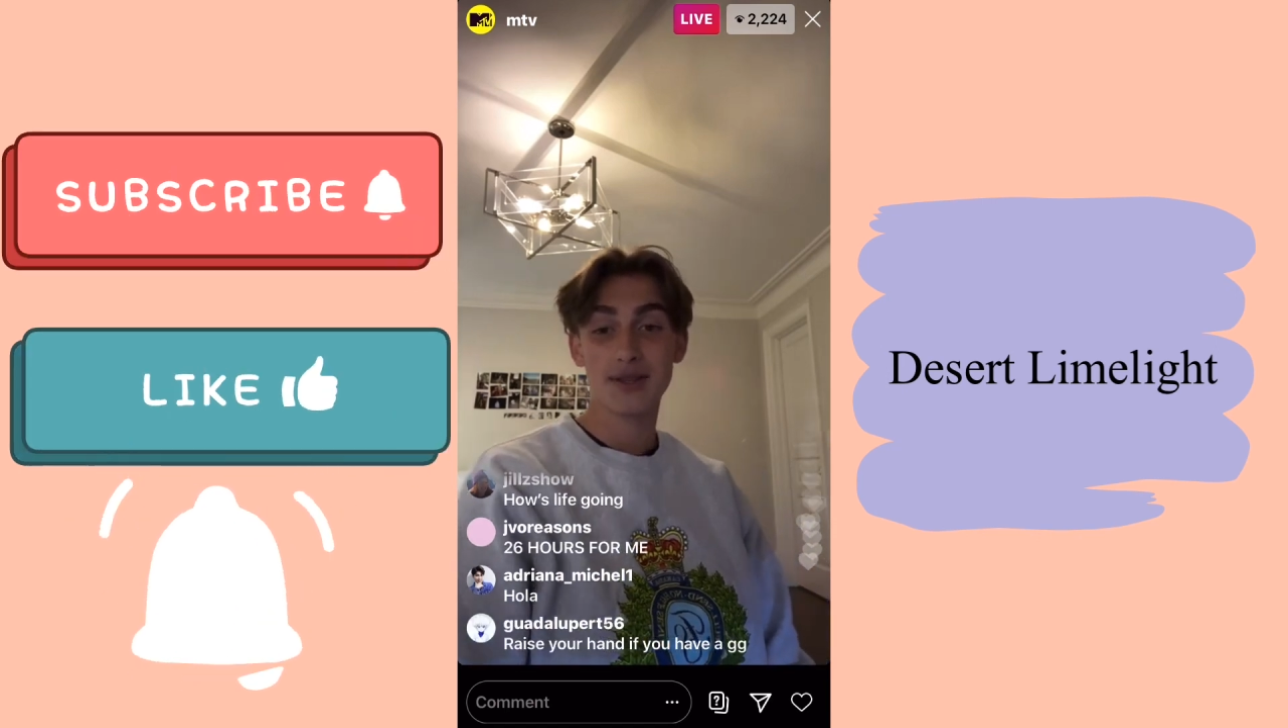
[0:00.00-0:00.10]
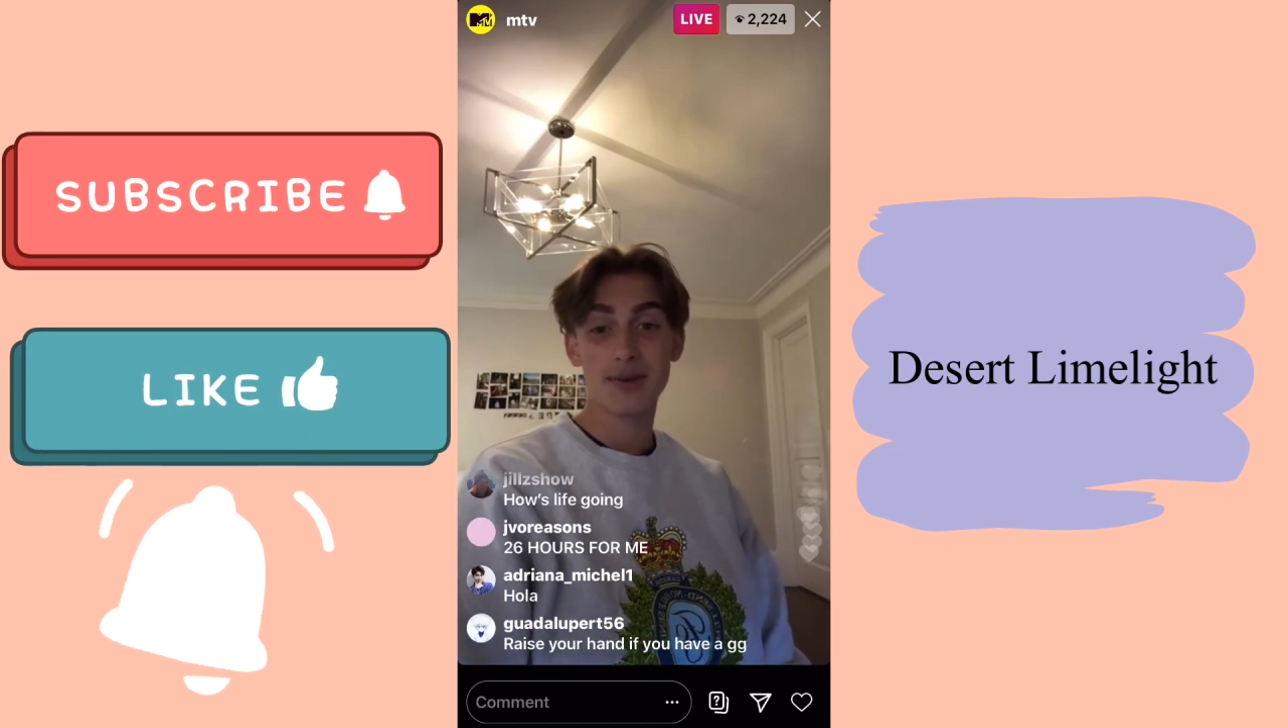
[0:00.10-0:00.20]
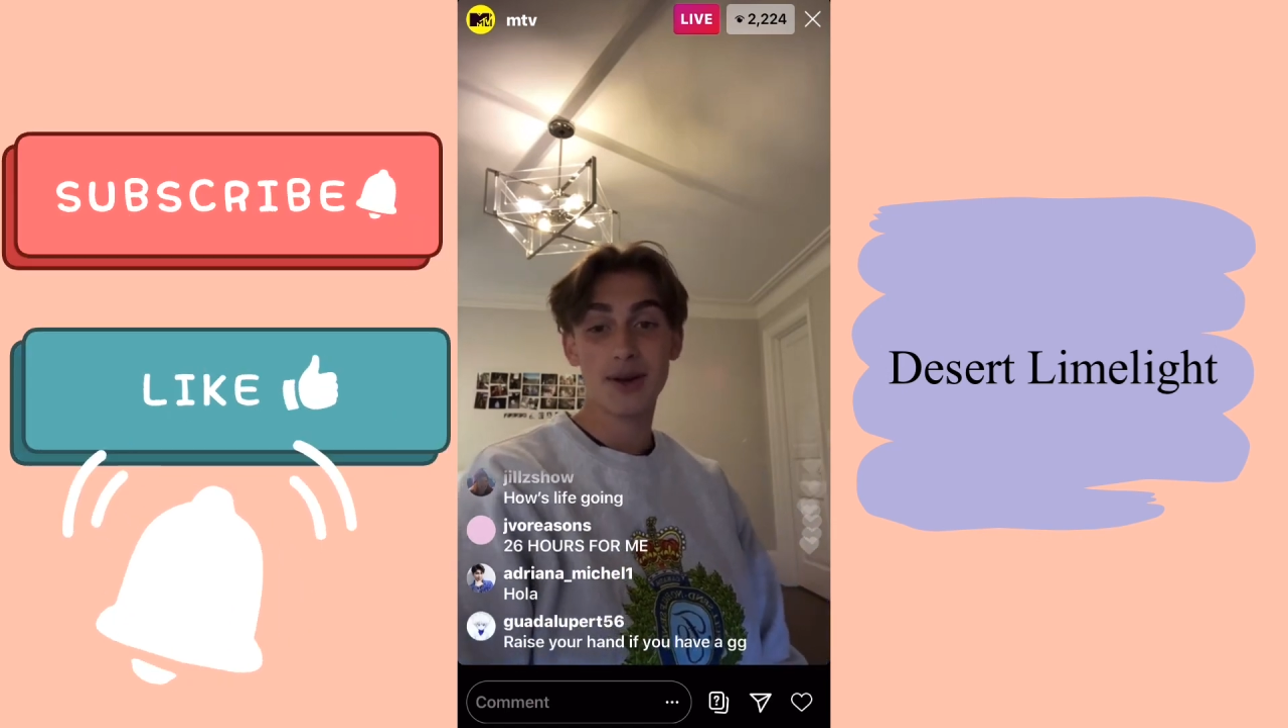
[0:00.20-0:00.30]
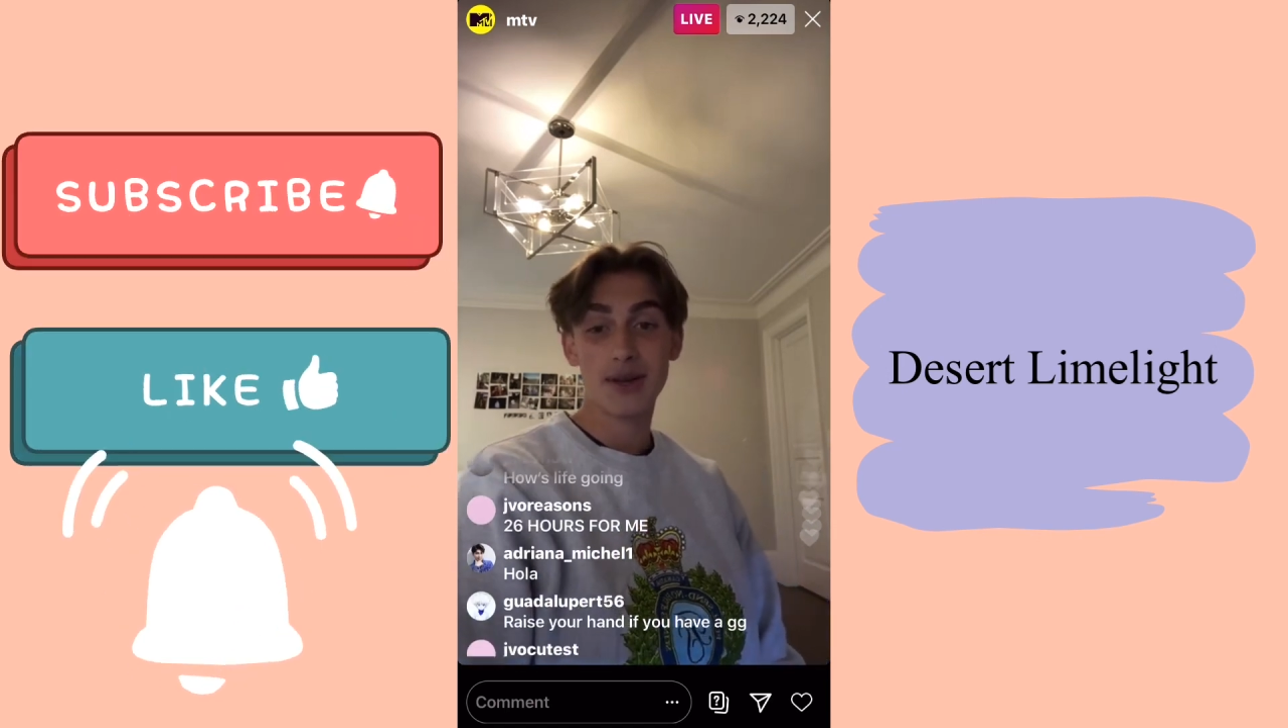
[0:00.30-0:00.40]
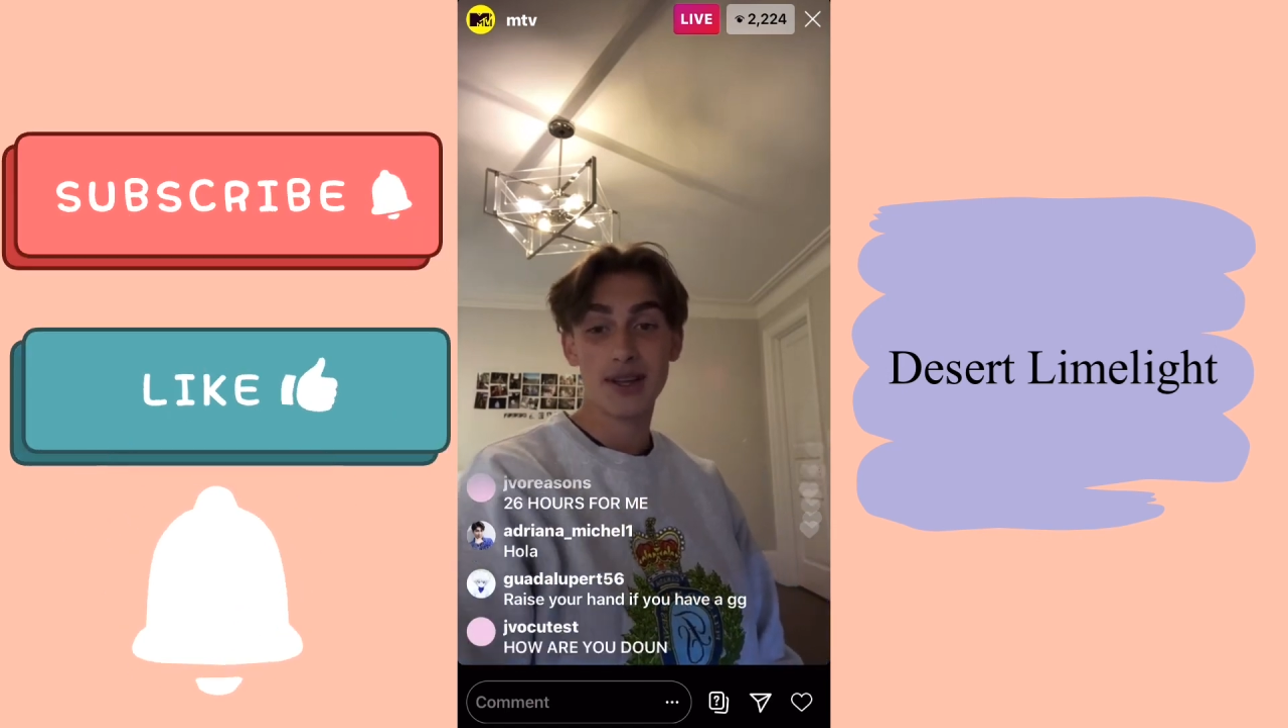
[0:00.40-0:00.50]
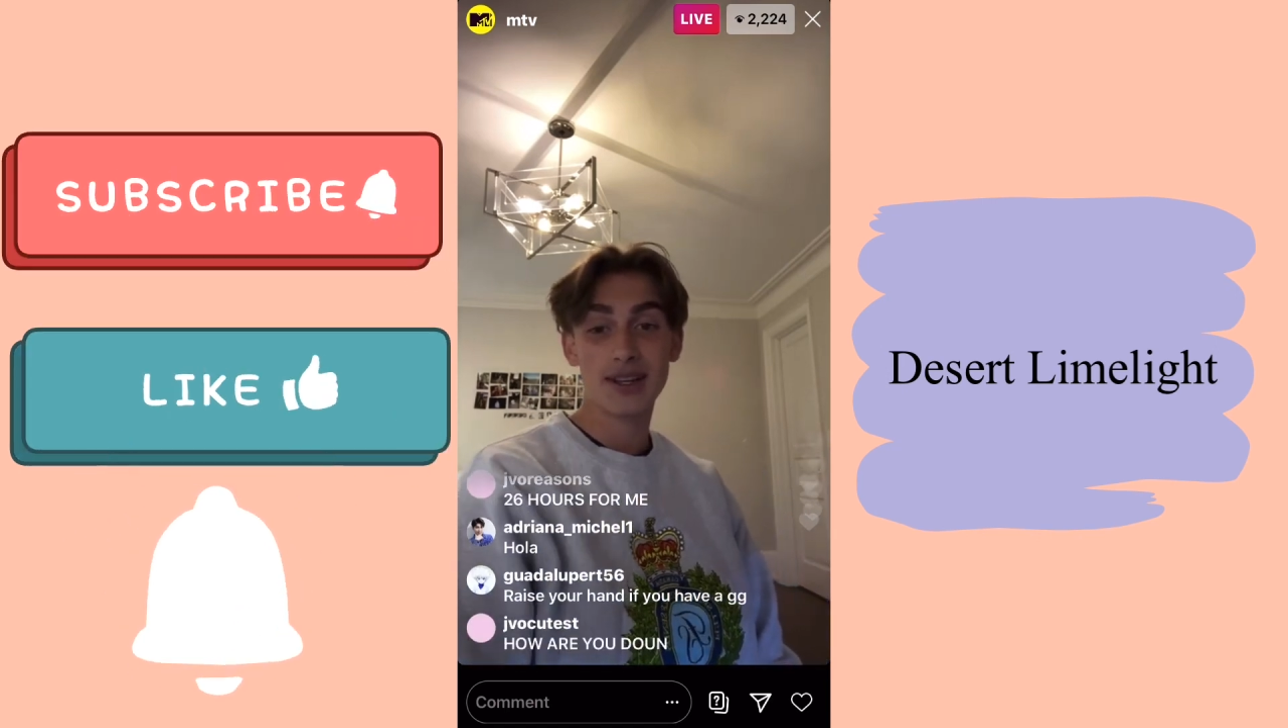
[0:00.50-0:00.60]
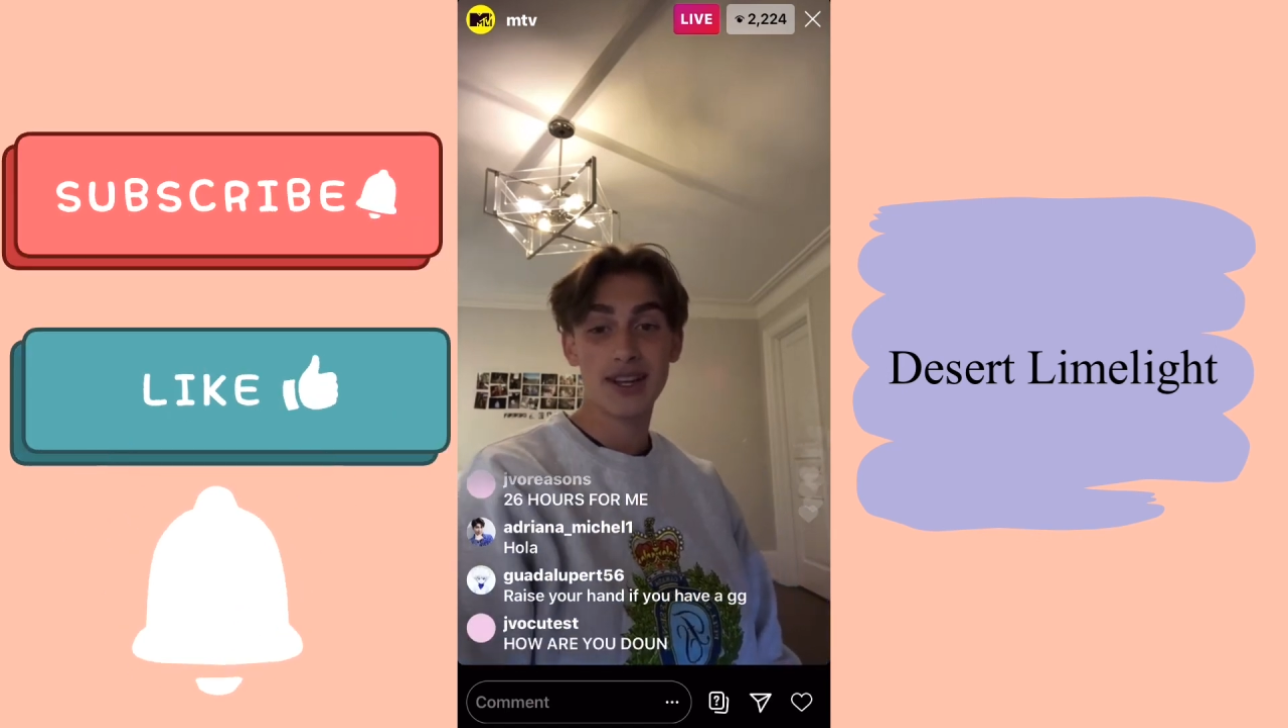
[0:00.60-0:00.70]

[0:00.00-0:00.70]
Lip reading: is broken